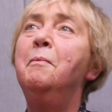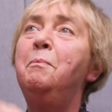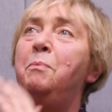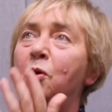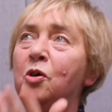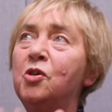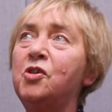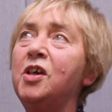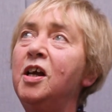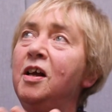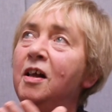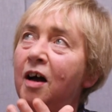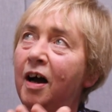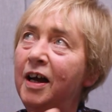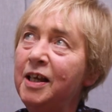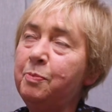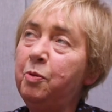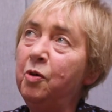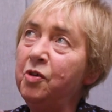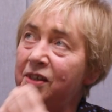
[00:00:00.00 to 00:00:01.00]
But I
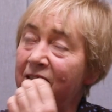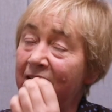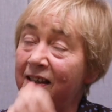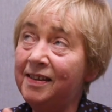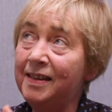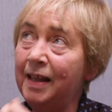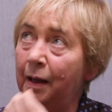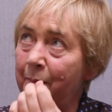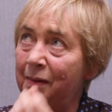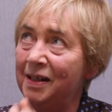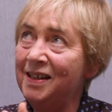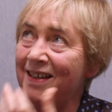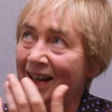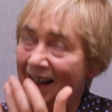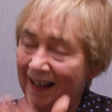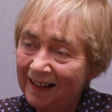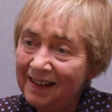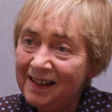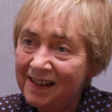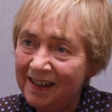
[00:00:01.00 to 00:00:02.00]
suppose it's that
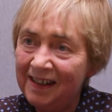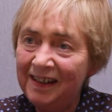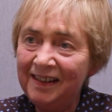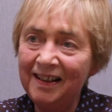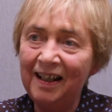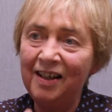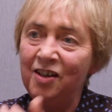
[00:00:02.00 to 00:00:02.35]
mentality that